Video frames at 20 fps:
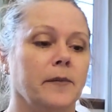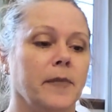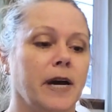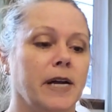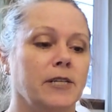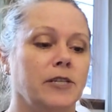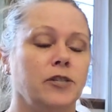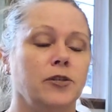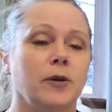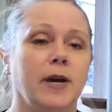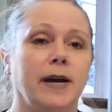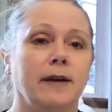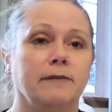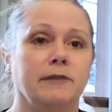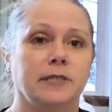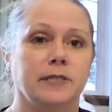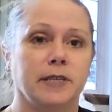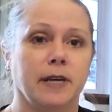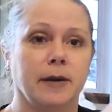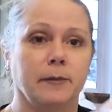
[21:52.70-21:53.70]
I do have
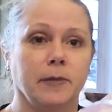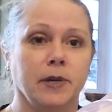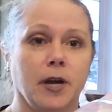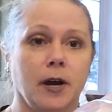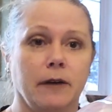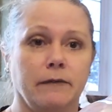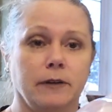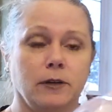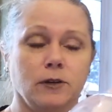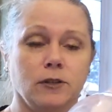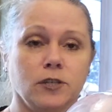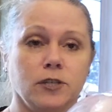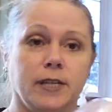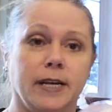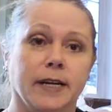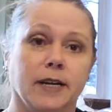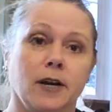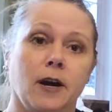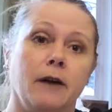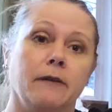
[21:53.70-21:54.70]
some covers
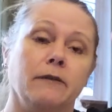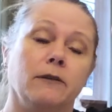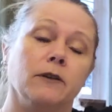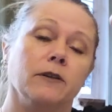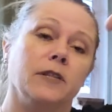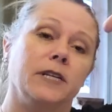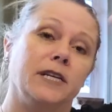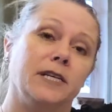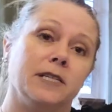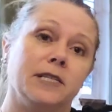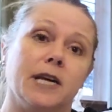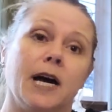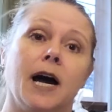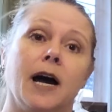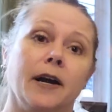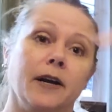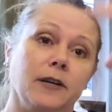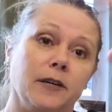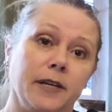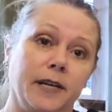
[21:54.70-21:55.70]
that cover the
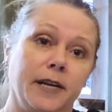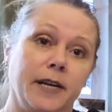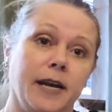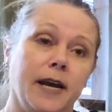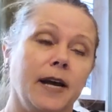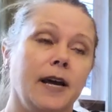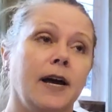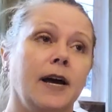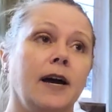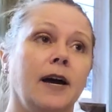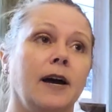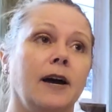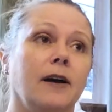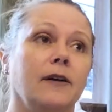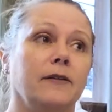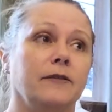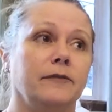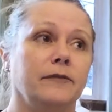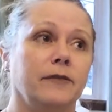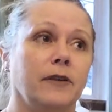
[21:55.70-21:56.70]
entirety
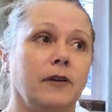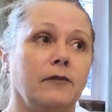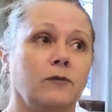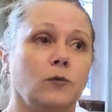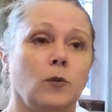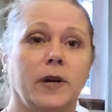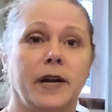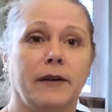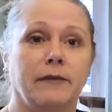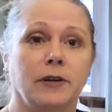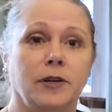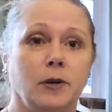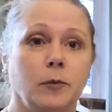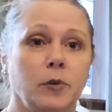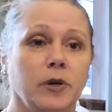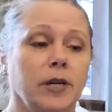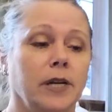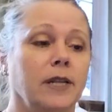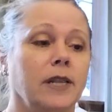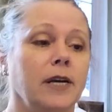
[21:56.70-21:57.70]
of whatever you
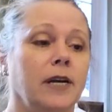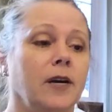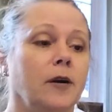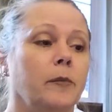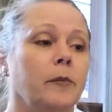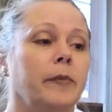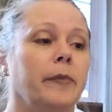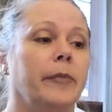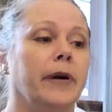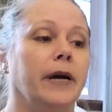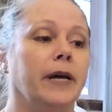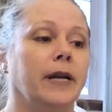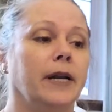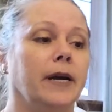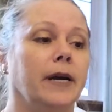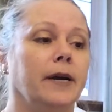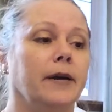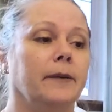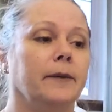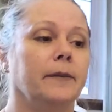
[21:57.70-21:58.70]
put in there, but
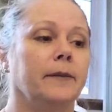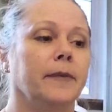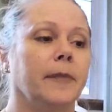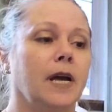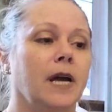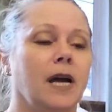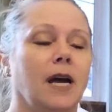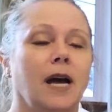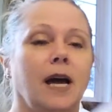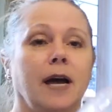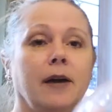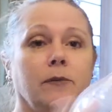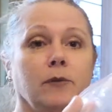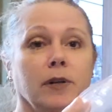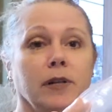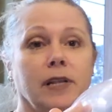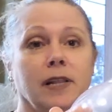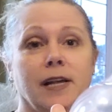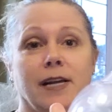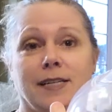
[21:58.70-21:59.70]
I
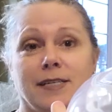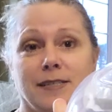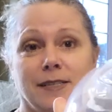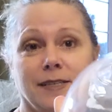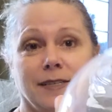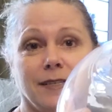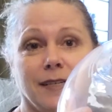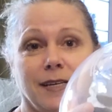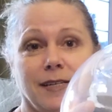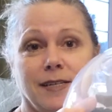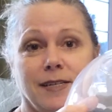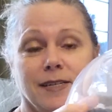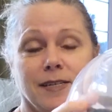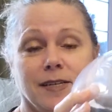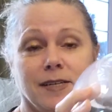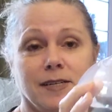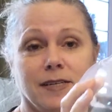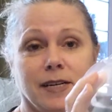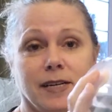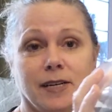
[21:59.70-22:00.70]
really liked this idea
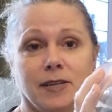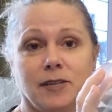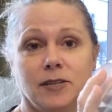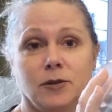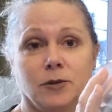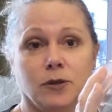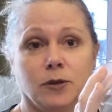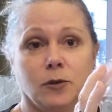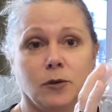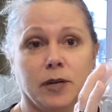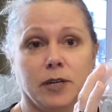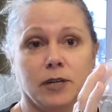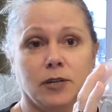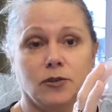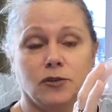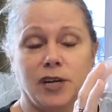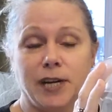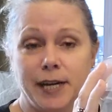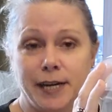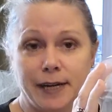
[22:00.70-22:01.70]
because I could do a quick
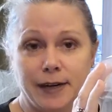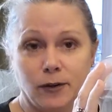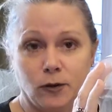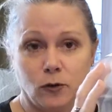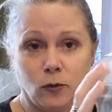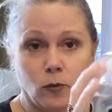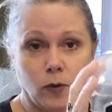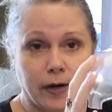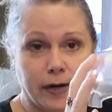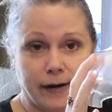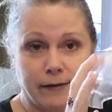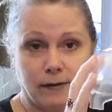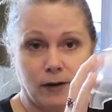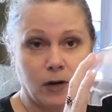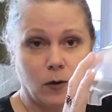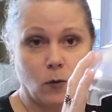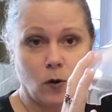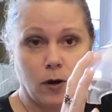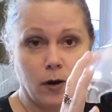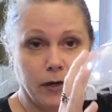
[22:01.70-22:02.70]
drink or whatever
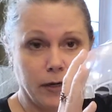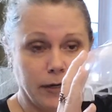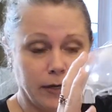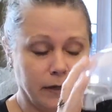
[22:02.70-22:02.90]
I want.